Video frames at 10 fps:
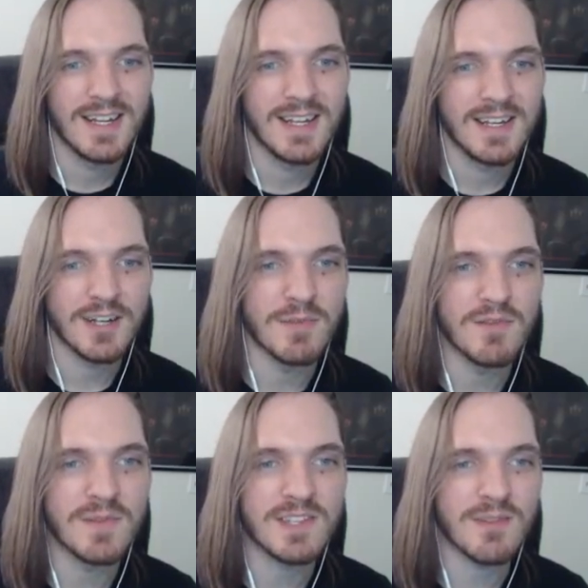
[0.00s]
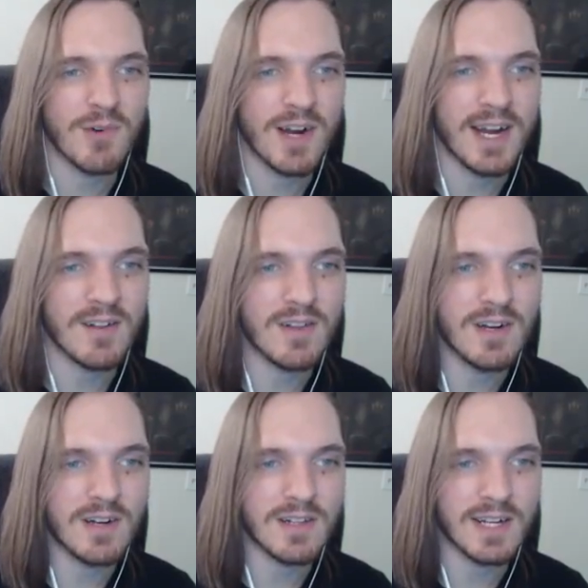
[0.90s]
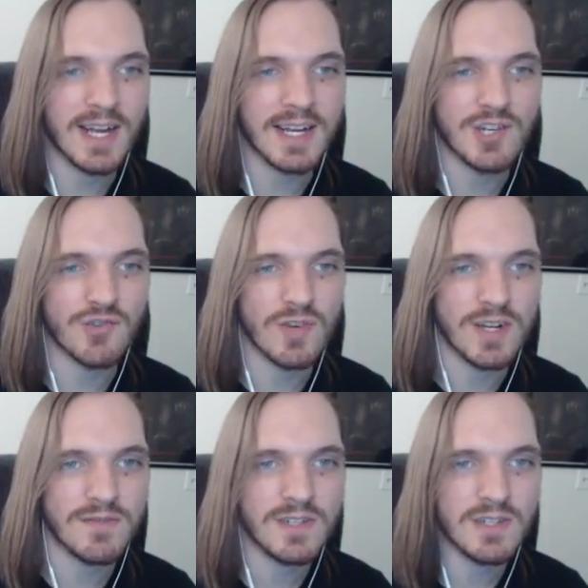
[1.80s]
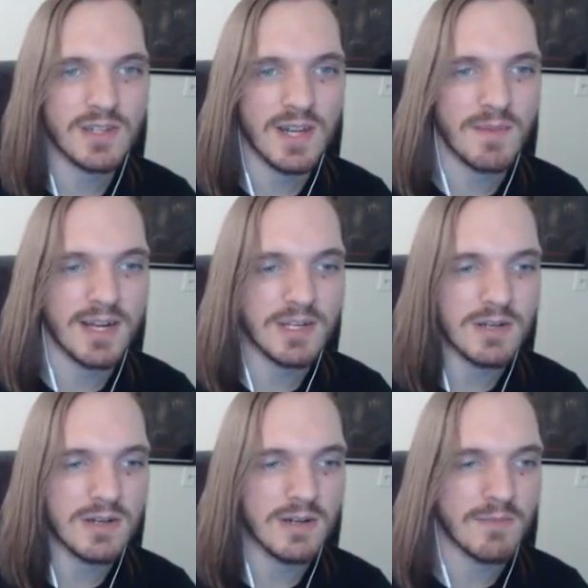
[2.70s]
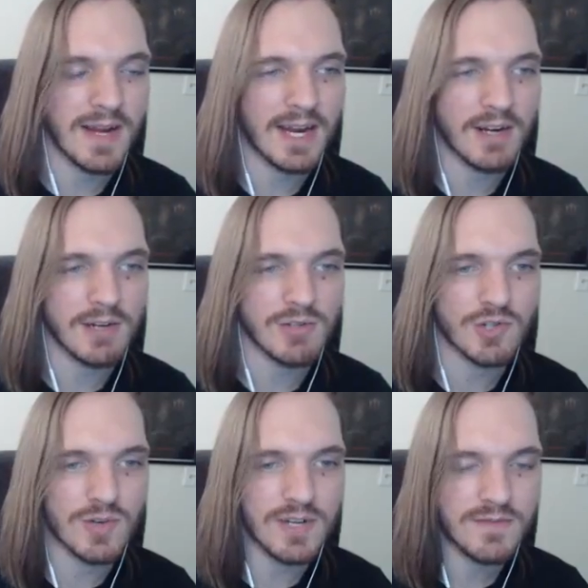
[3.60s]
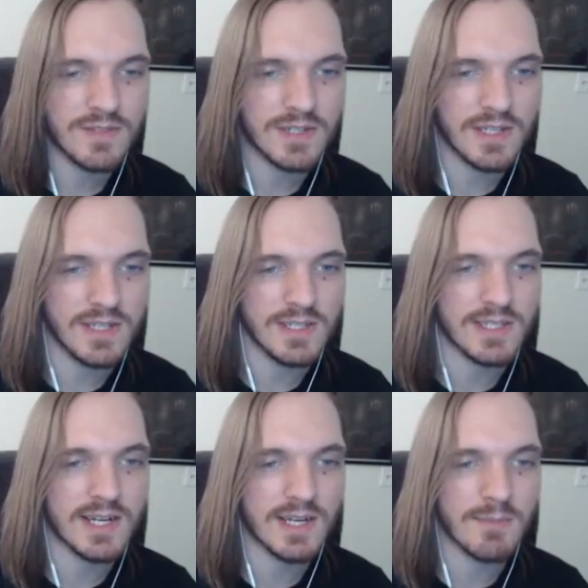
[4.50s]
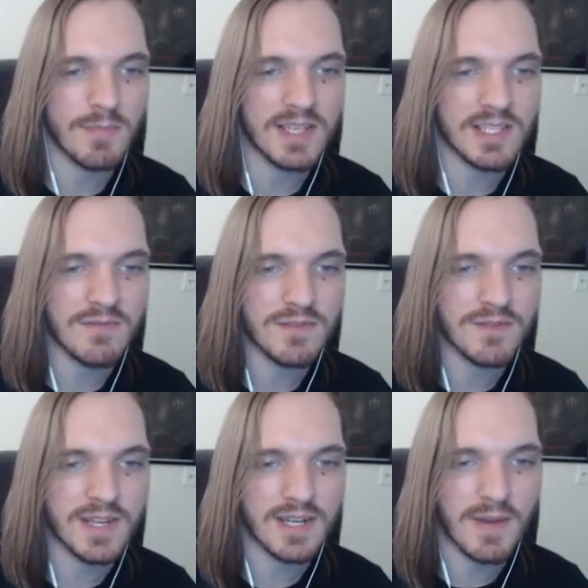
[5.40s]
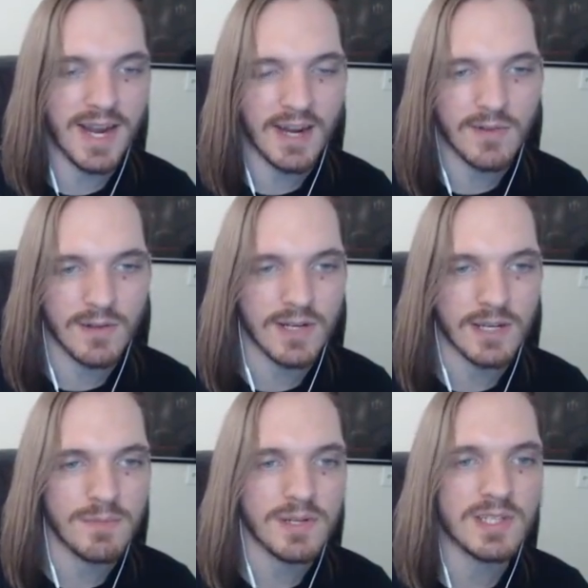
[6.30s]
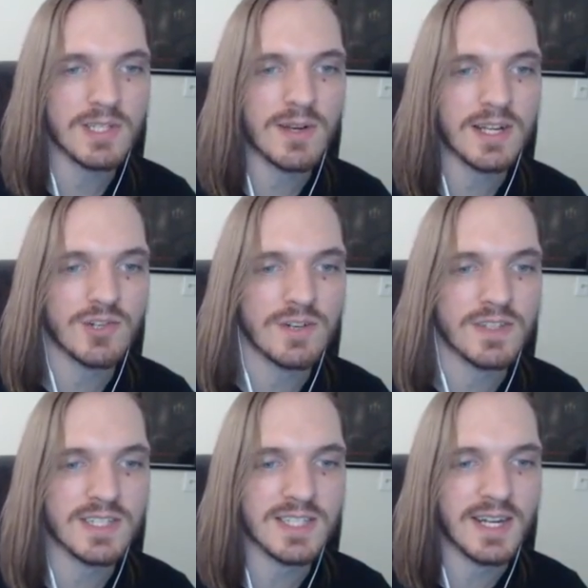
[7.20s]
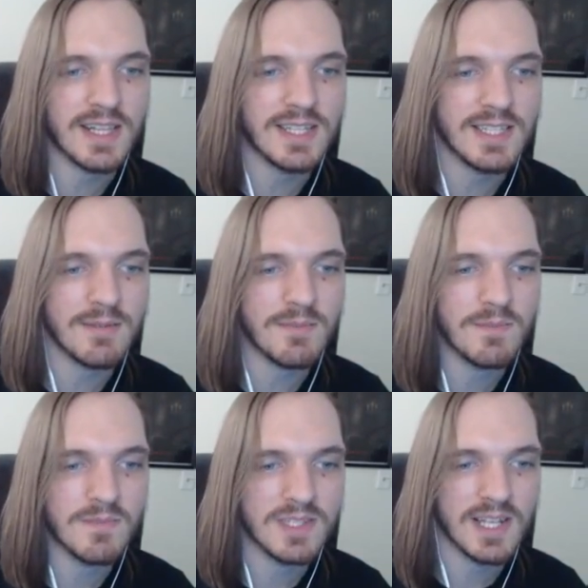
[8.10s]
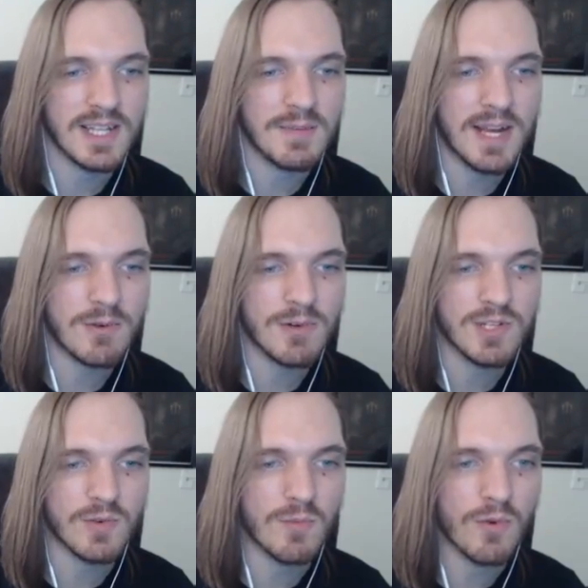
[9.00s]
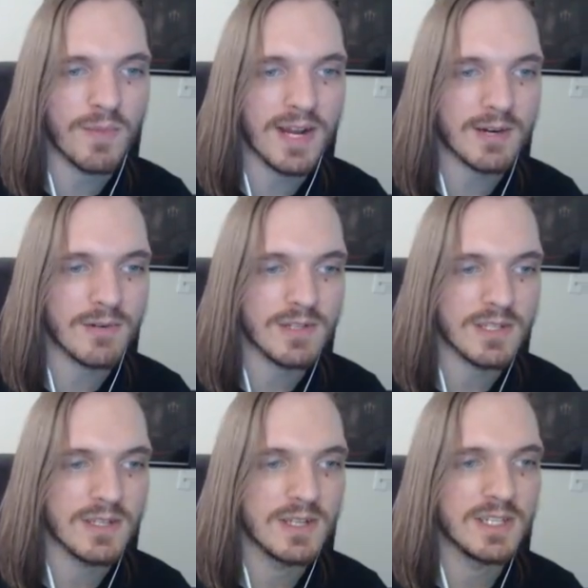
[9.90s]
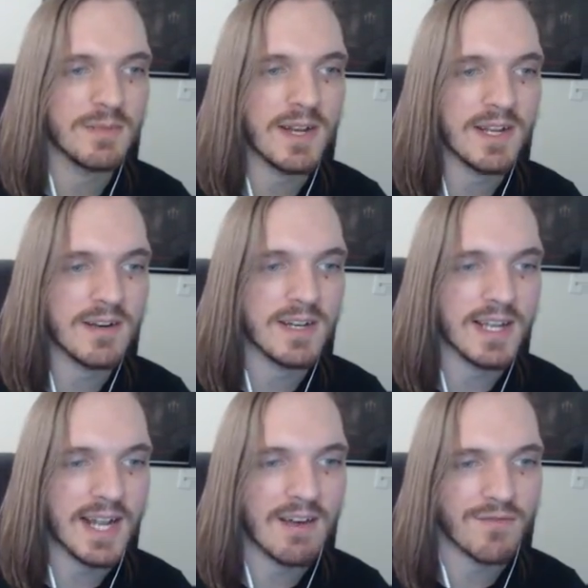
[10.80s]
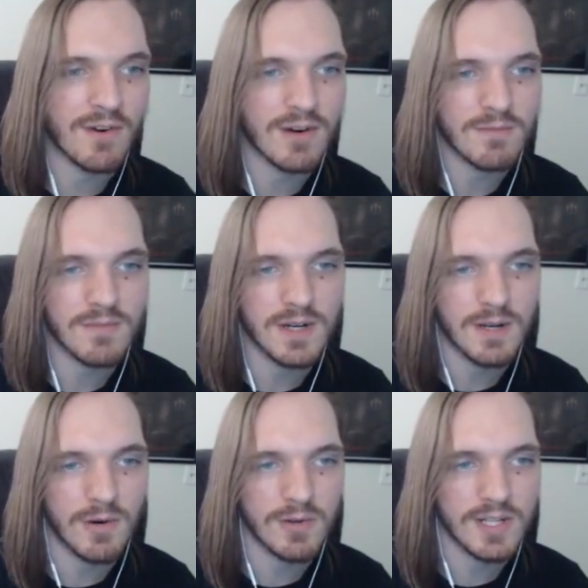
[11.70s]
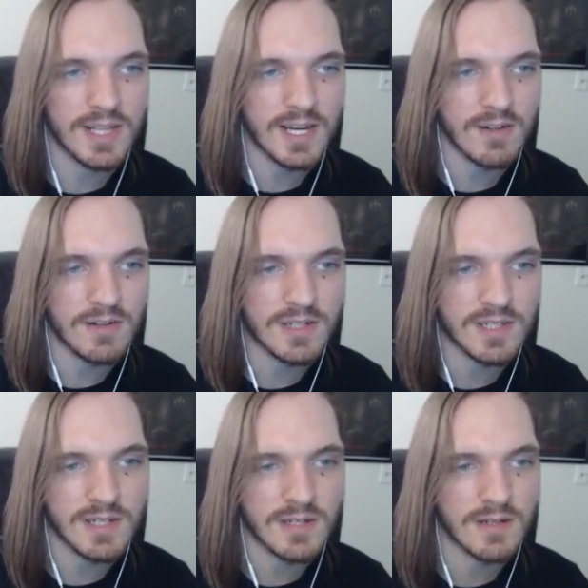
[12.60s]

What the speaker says: Your movements are more analog. Like, I can drift, and my aerial drift is based off of like my analog inputs, so I can drift slightly backwards or more backwards, depending on like how far I'm holding the analog stick.